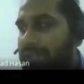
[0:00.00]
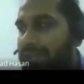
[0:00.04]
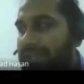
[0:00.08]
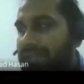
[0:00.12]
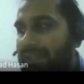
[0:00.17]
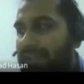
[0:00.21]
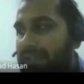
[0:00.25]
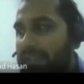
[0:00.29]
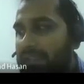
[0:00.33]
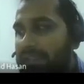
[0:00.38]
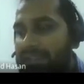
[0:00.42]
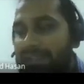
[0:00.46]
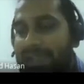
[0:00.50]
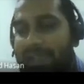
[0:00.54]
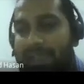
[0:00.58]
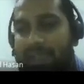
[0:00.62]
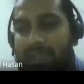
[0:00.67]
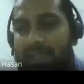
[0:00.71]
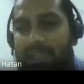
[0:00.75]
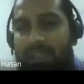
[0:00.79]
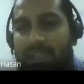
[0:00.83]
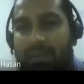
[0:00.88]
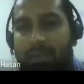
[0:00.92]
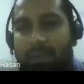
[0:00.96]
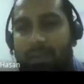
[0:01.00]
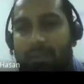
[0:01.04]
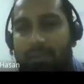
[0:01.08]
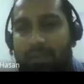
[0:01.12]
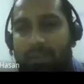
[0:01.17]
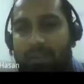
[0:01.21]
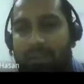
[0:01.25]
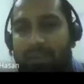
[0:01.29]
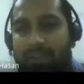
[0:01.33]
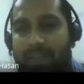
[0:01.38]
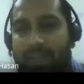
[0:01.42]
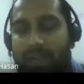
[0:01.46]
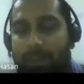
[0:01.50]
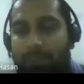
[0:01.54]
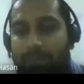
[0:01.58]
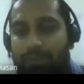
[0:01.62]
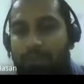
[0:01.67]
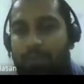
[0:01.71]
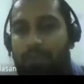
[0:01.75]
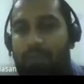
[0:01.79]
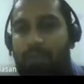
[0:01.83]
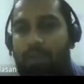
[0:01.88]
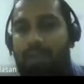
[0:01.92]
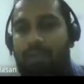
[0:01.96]
single cycle in between that.
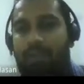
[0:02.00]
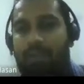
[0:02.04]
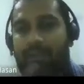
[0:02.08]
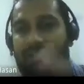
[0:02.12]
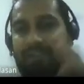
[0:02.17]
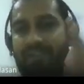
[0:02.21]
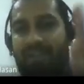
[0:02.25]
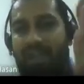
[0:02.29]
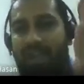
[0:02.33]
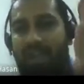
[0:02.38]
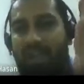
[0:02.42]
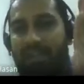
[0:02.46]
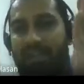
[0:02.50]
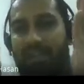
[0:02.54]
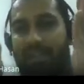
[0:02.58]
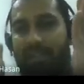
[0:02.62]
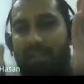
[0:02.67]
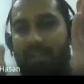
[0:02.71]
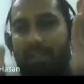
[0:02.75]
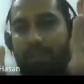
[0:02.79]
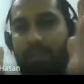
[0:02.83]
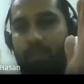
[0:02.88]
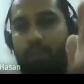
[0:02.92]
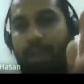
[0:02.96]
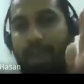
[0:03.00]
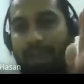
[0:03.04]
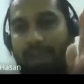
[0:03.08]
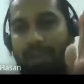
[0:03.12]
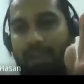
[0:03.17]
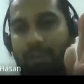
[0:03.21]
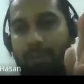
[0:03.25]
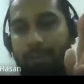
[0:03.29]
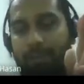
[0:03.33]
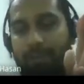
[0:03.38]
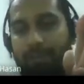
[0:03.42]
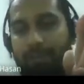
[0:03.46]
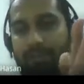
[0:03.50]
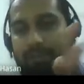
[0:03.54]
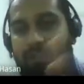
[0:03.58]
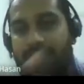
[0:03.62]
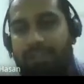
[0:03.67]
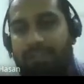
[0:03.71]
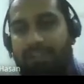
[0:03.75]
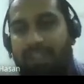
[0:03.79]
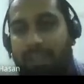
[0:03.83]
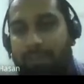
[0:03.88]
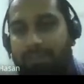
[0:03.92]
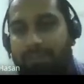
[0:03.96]
So you cannot start the two add operation in
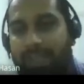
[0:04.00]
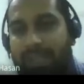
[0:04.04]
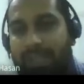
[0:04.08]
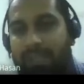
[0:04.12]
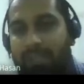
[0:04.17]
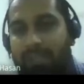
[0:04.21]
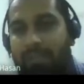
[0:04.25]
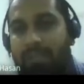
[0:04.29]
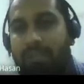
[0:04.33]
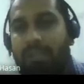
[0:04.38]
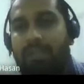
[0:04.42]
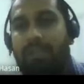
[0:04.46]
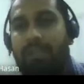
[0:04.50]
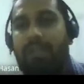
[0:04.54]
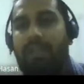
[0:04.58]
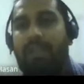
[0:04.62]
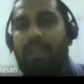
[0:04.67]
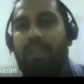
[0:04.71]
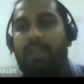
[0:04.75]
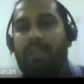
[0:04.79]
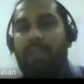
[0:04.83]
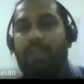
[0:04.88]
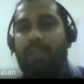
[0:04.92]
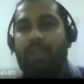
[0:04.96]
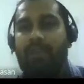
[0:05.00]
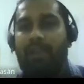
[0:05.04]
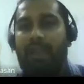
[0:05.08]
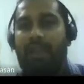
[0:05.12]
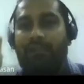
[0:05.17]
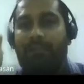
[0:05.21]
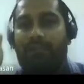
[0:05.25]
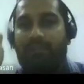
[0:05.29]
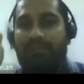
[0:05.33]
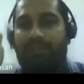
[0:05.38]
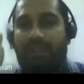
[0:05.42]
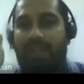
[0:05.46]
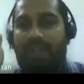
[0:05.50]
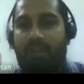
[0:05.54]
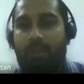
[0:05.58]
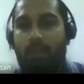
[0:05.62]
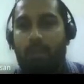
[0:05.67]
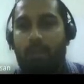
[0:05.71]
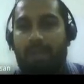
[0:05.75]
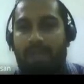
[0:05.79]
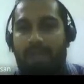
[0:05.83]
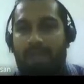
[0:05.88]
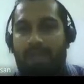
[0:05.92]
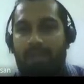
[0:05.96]
the same cycle. You have to start
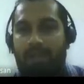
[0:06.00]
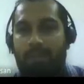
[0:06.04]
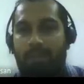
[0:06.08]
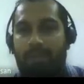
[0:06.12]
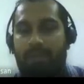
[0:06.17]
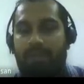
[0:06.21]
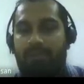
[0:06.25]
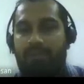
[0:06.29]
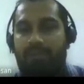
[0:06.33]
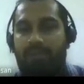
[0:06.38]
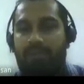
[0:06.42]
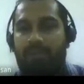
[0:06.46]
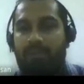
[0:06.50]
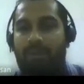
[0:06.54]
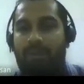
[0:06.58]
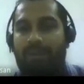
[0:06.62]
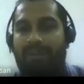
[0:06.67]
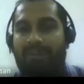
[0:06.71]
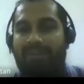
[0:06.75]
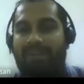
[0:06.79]
one add operation in one